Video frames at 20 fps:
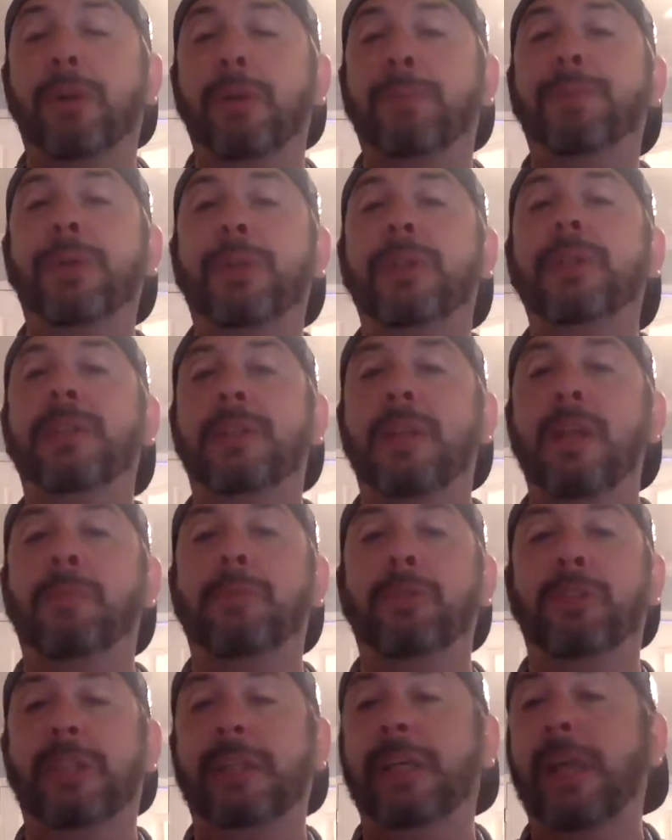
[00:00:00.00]
to put these
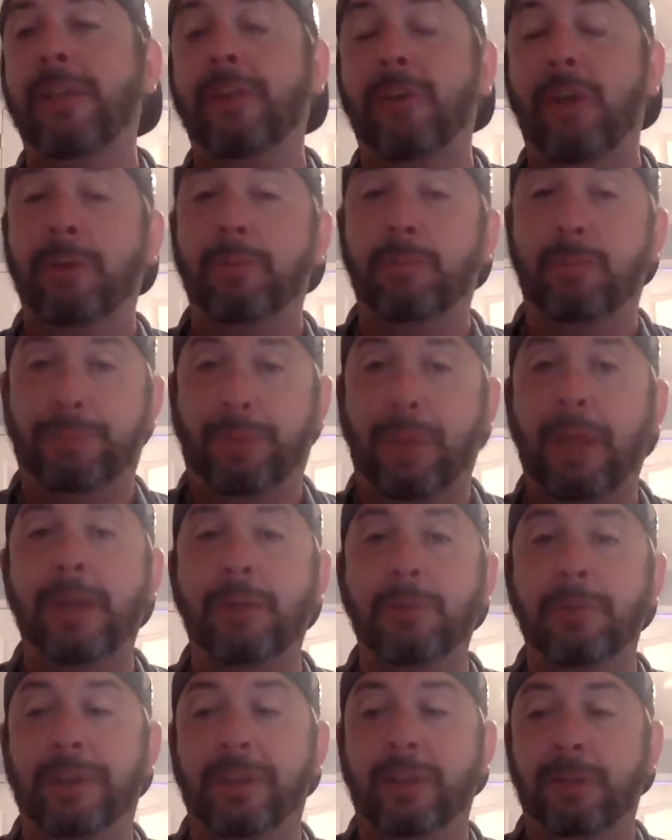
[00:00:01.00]
numbers together and were
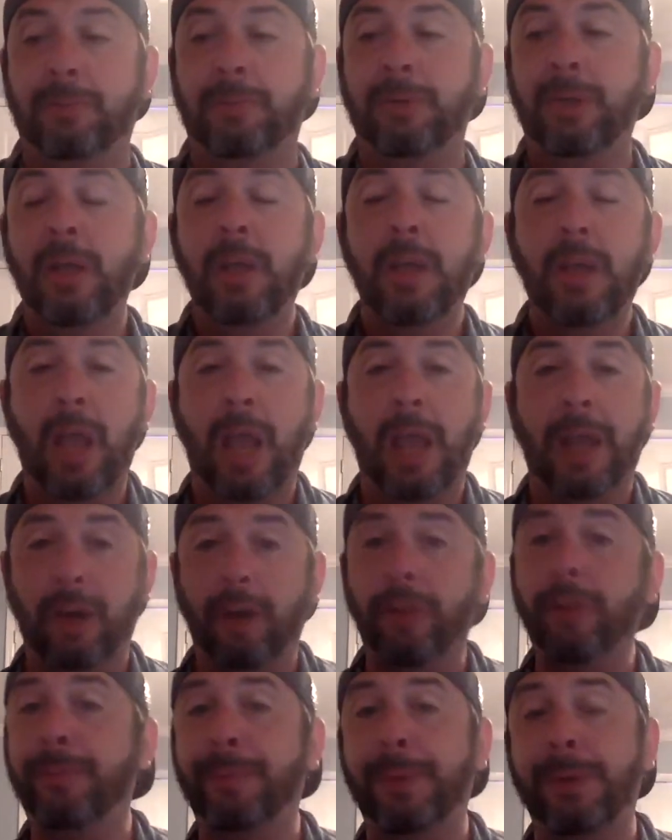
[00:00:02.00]
playing with them, and
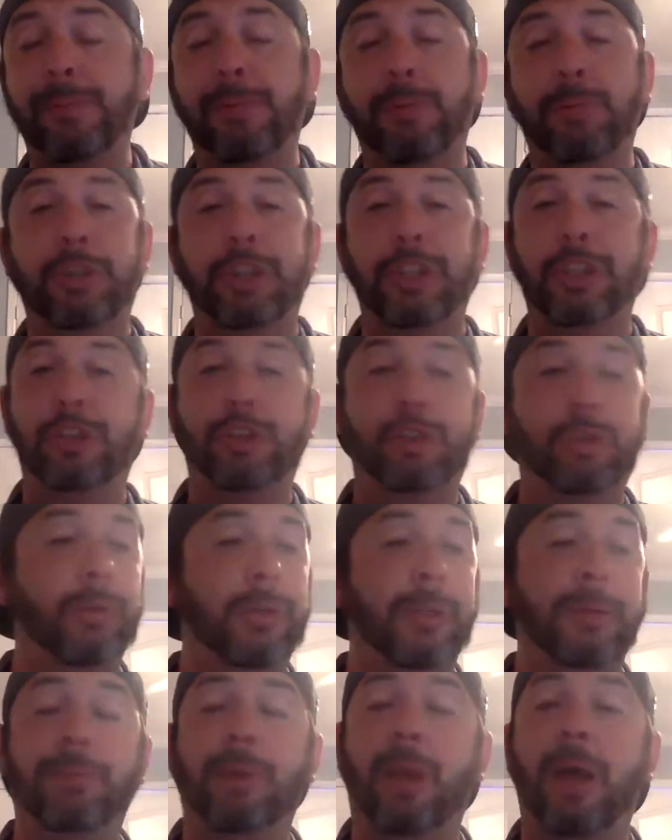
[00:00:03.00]
other people were just
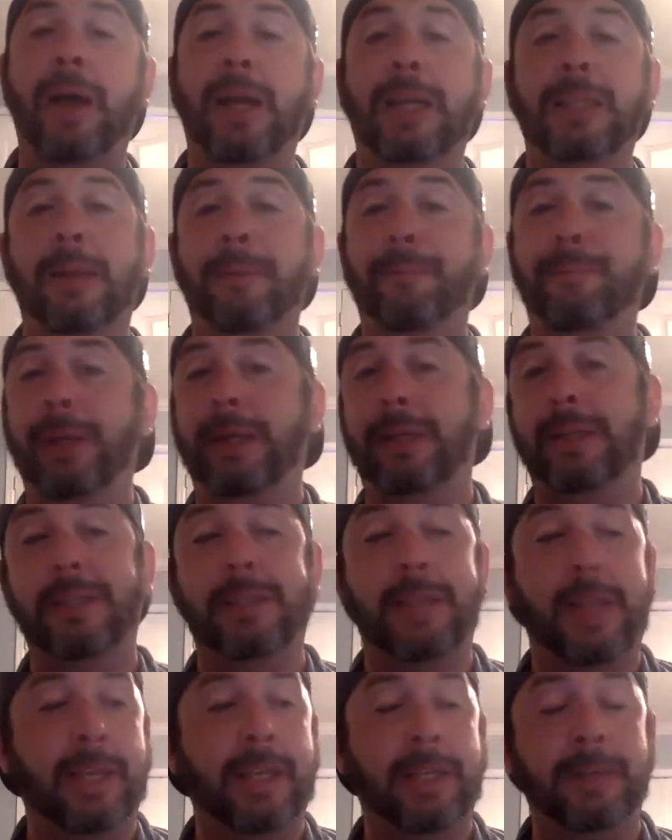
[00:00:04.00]
shooting blind and
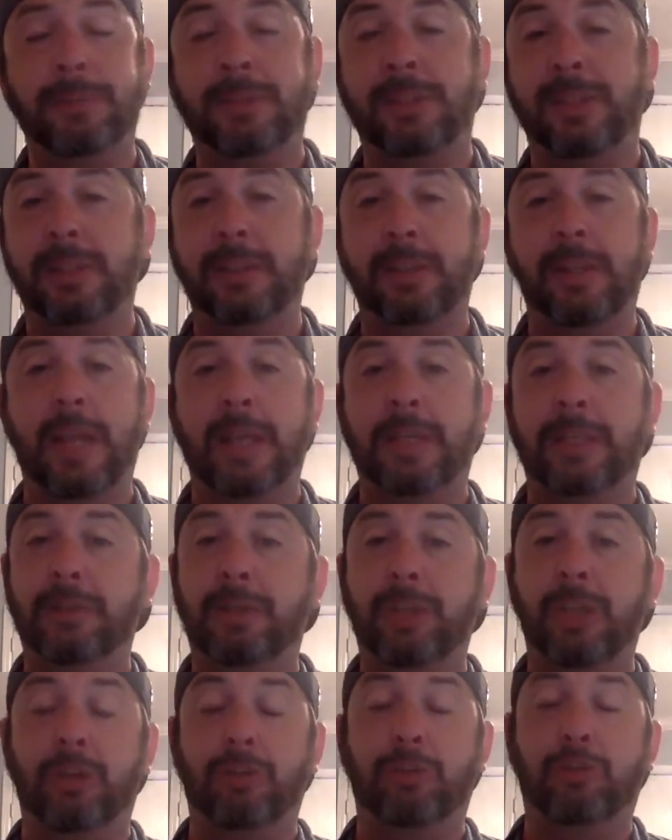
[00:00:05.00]
picking names and
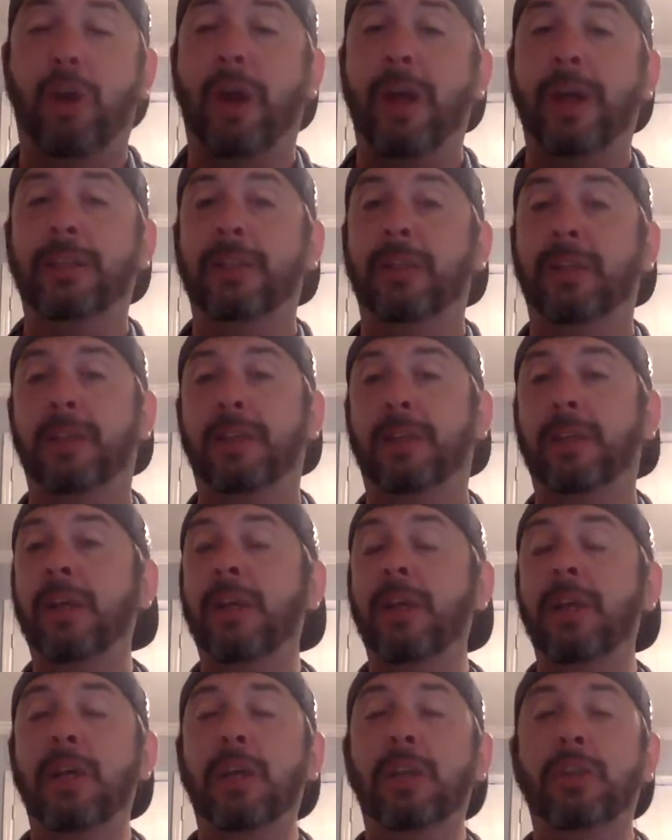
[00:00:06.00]
trying
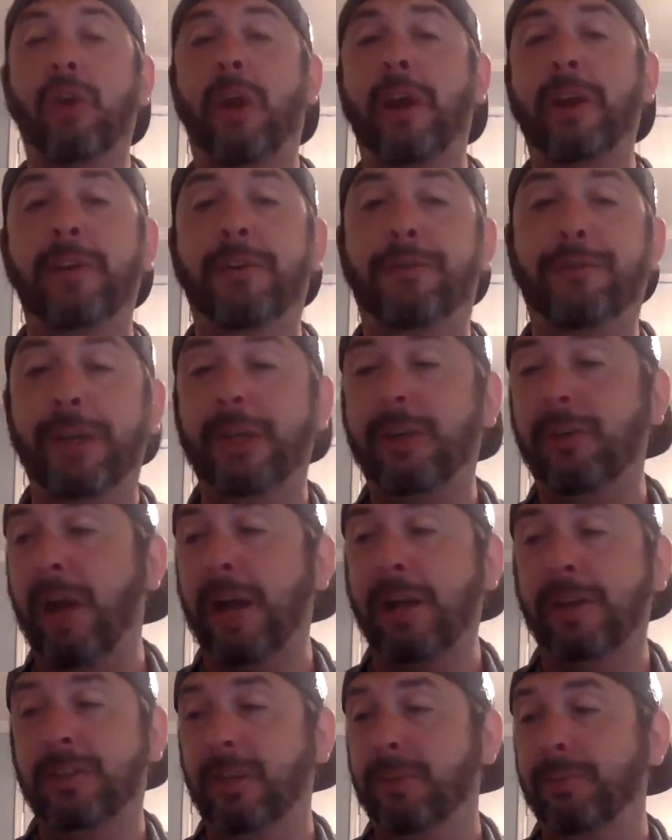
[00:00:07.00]
to figure
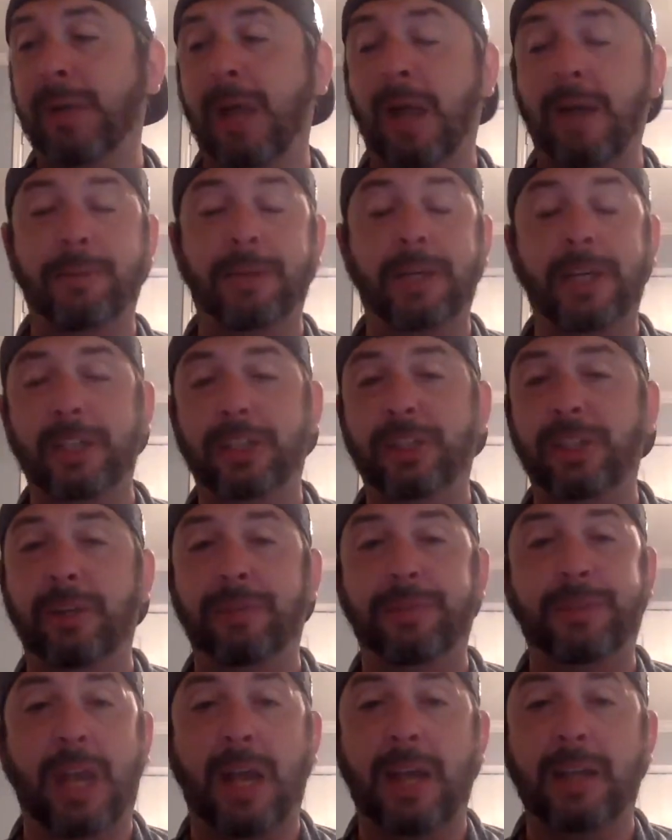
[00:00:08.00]
out some combination
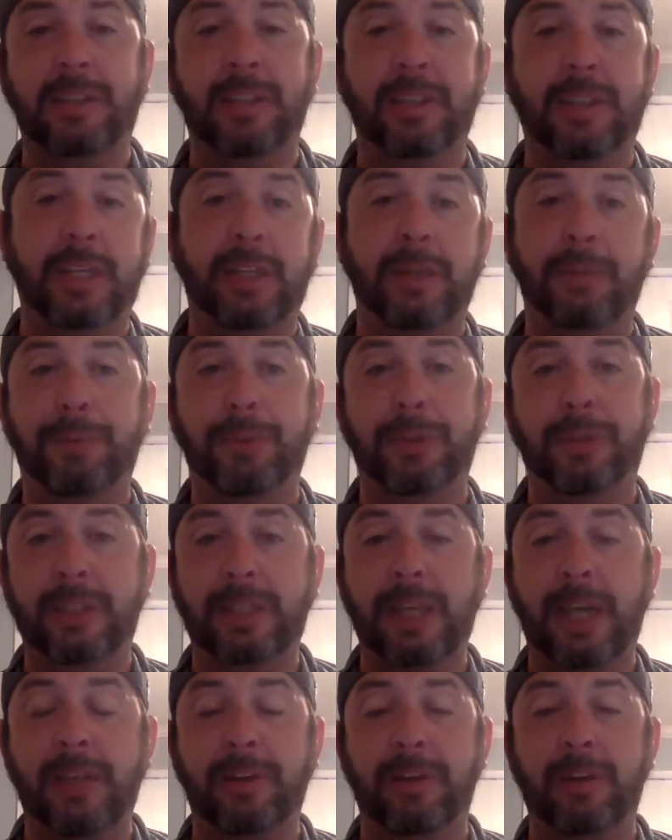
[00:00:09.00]
of guys that they could put
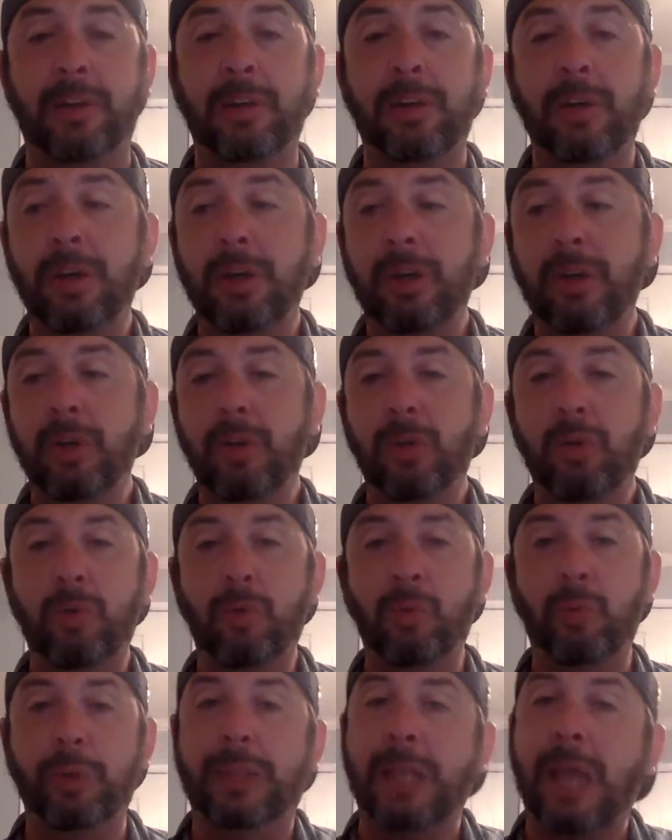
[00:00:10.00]
together
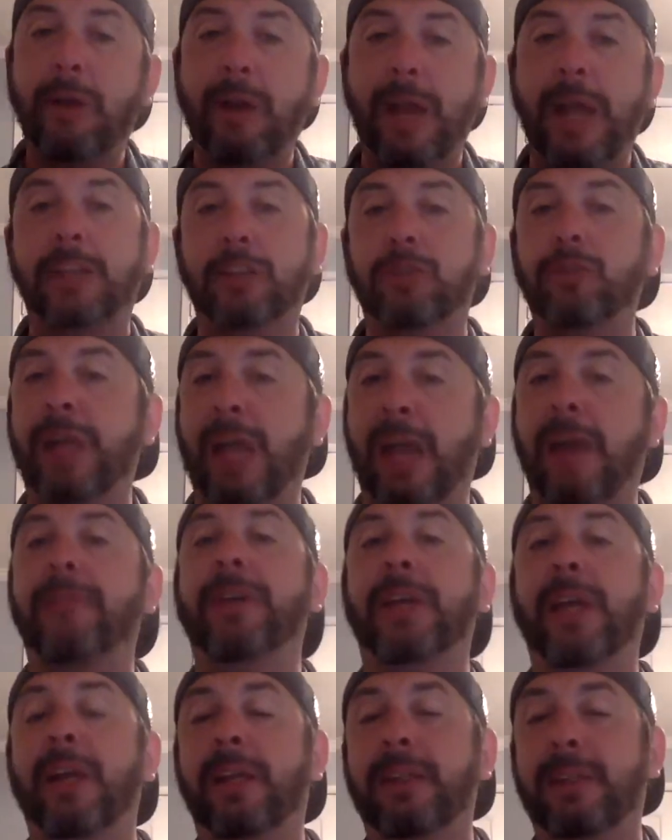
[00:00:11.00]
without actually
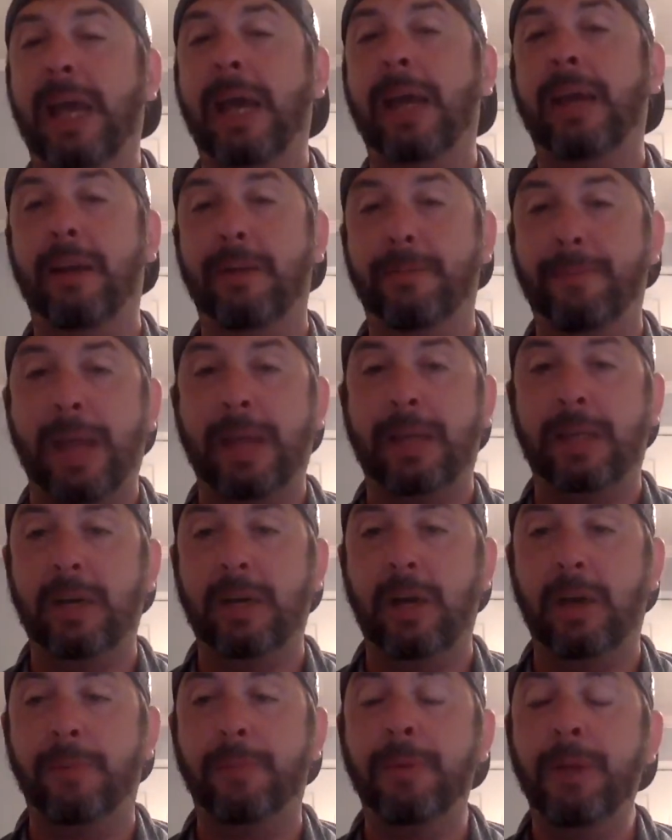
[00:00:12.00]
having any data to back it
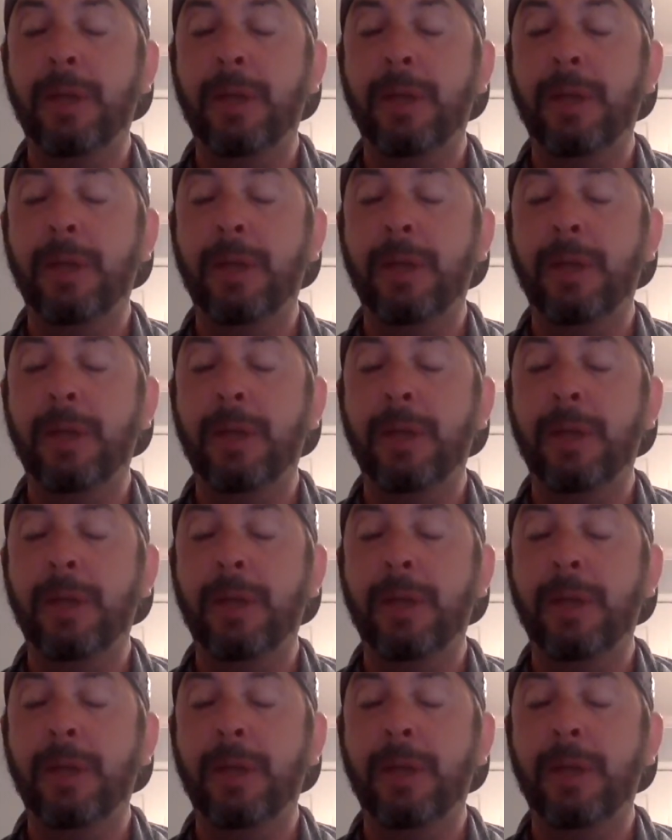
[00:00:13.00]
up.